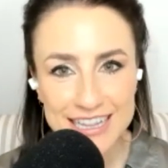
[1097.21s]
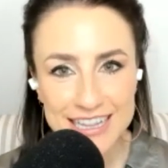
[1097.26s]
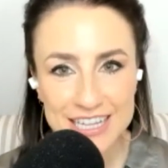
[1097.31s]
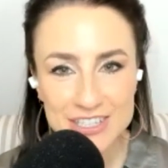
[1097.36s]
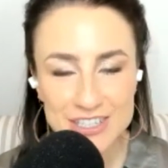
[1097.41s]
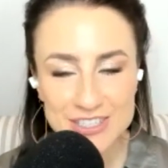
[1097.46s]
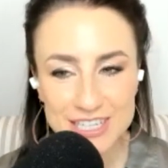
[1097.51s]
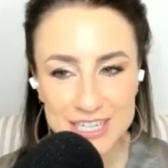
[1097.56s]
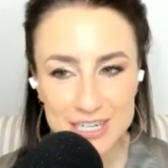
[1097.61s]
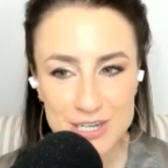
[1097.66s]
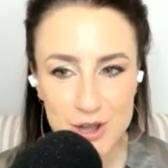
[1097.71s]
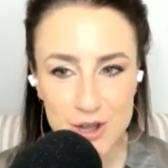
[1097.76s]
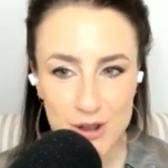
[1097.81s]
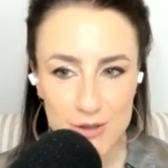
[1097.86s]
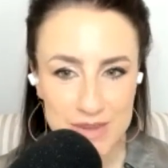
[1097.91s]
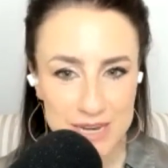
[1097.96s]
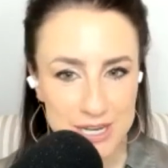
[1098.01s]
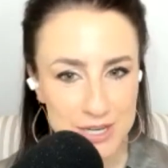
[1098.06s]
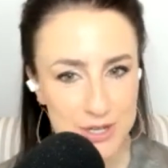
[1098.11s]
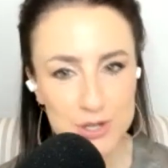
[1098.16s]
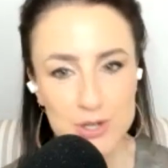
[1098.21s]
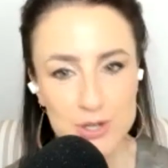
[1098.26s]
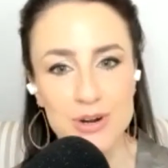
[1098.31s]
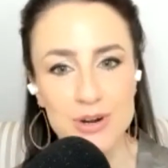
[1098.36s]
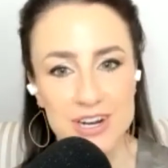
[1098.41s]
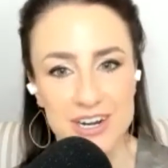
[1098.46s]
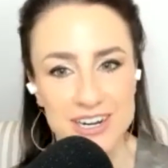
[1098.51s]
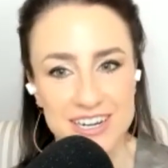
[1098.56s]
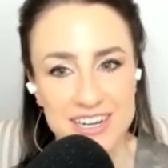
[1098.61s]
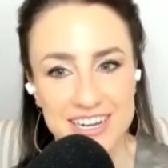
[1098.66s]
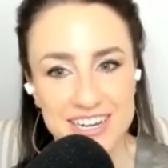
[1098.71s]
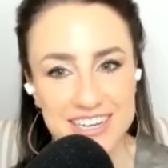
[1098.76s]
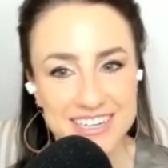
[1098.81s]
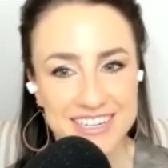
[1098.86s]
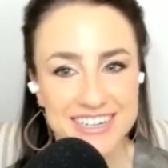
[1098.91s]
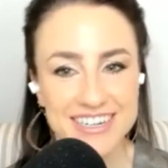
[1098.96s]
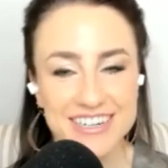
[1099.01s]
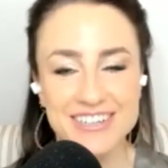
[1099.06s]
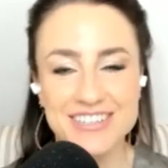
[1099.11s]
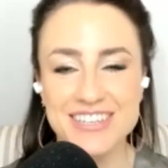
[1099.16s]
Then she's like, no, I'm in New York.
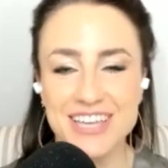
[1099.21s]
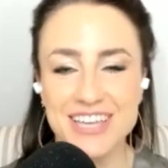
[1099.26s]
For